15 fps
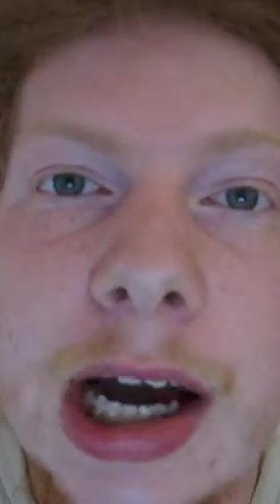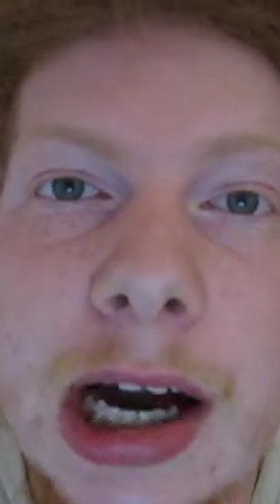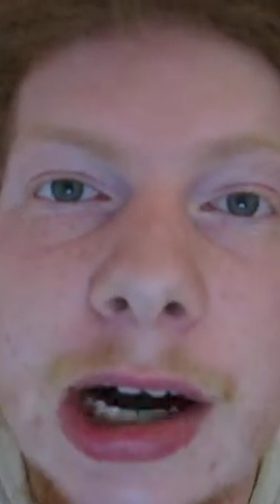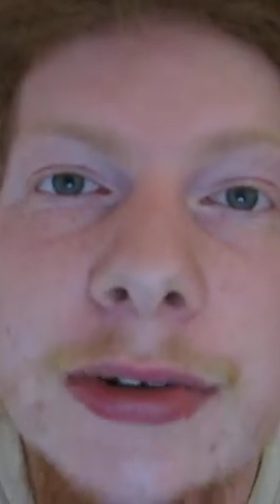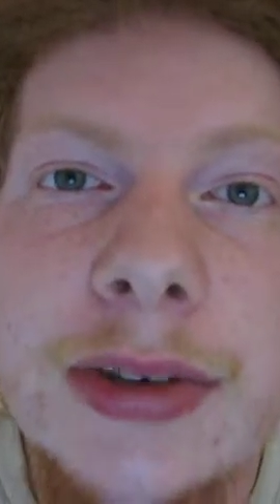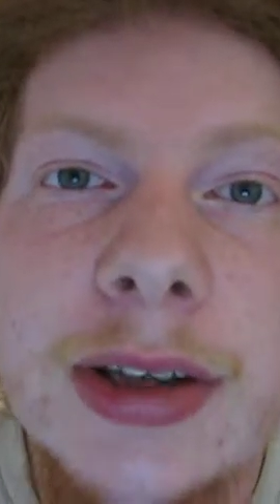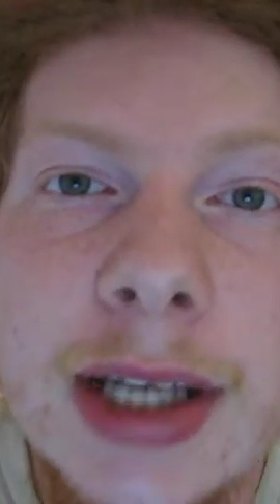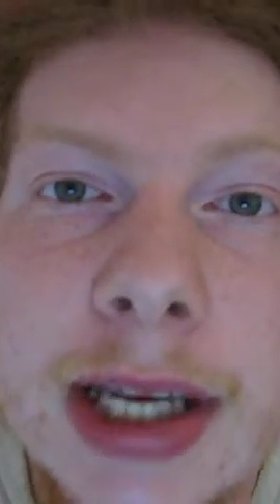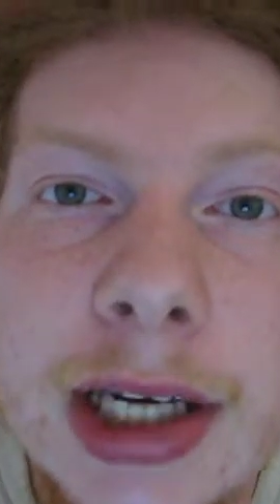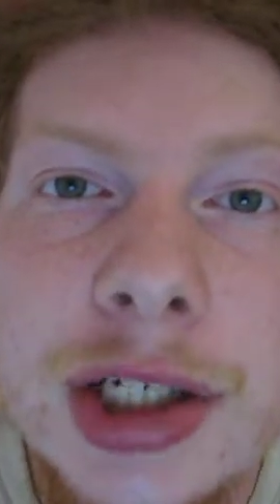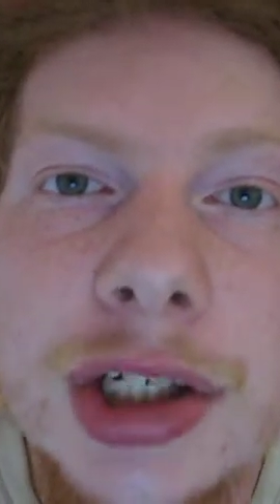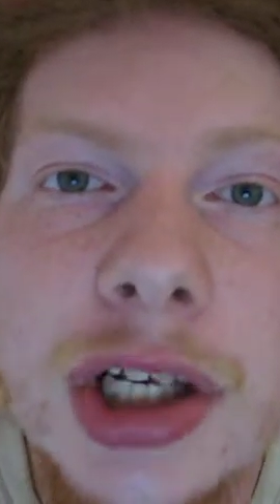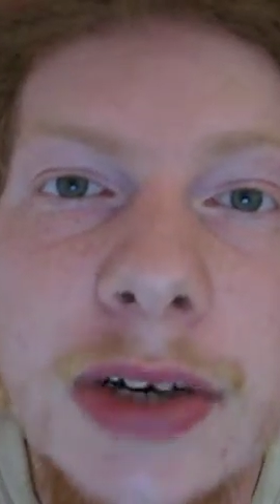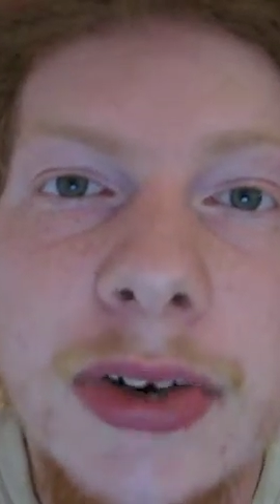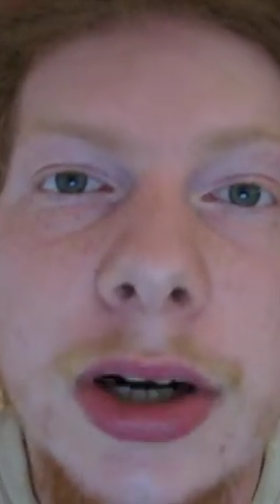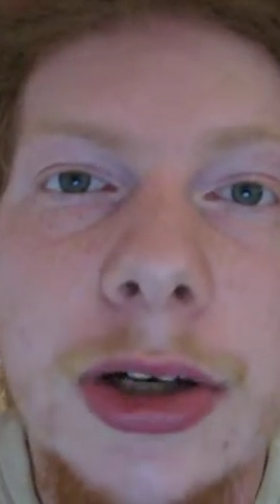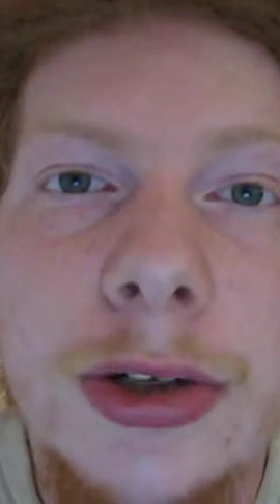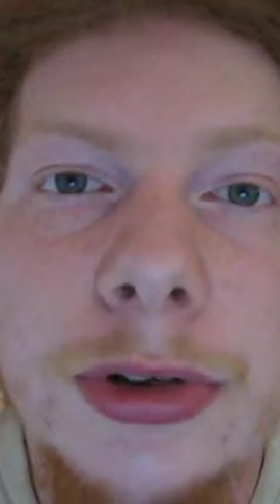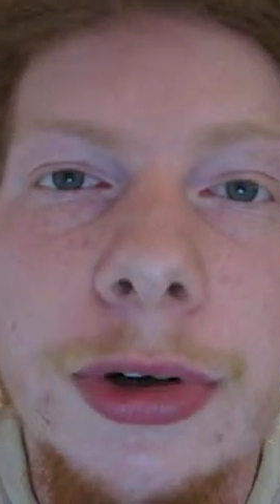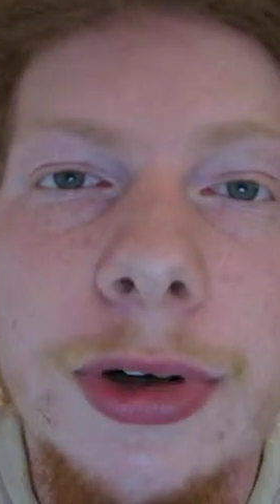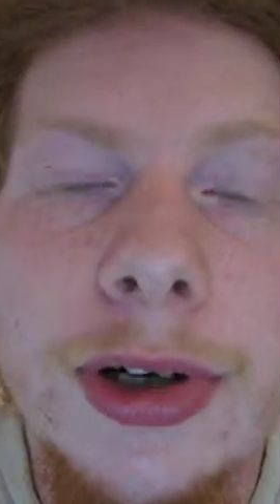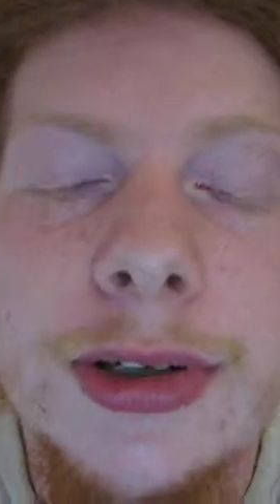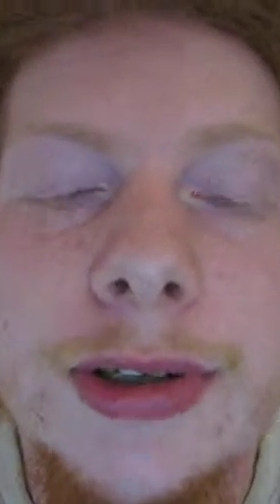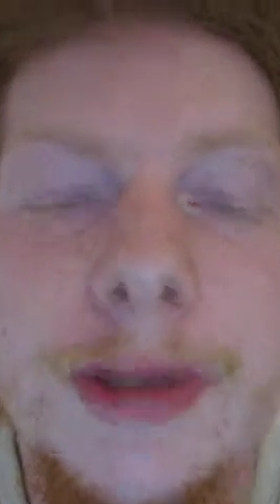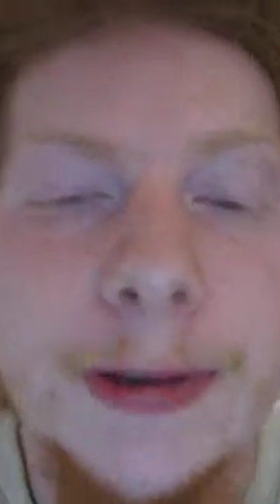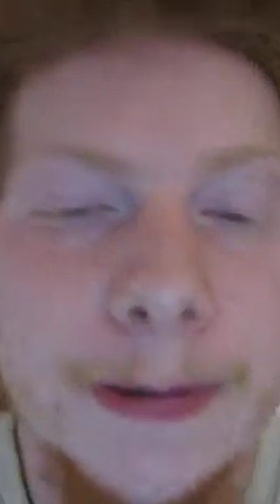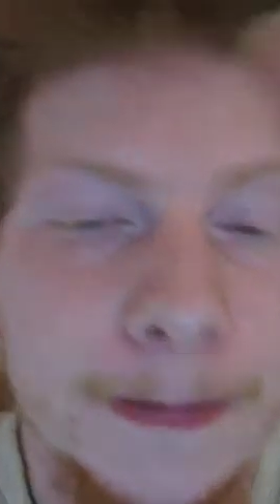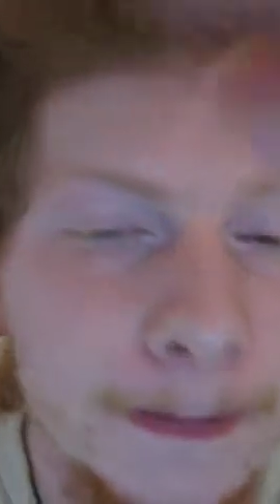of the nation of Honduras.